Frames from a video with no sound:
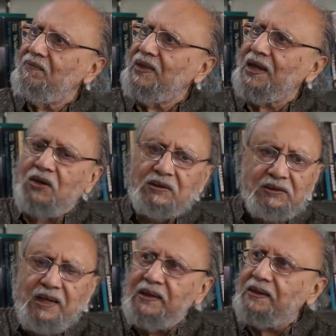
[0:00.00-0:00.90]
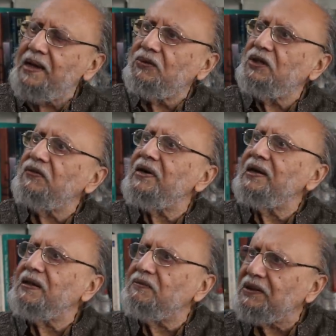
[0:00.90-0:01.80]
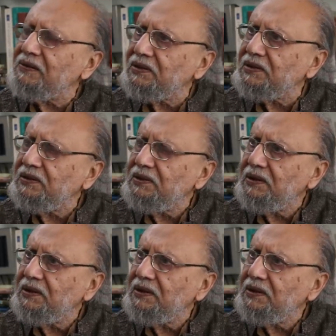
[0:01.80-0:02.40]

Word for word: They are constantly trying to defend themselves.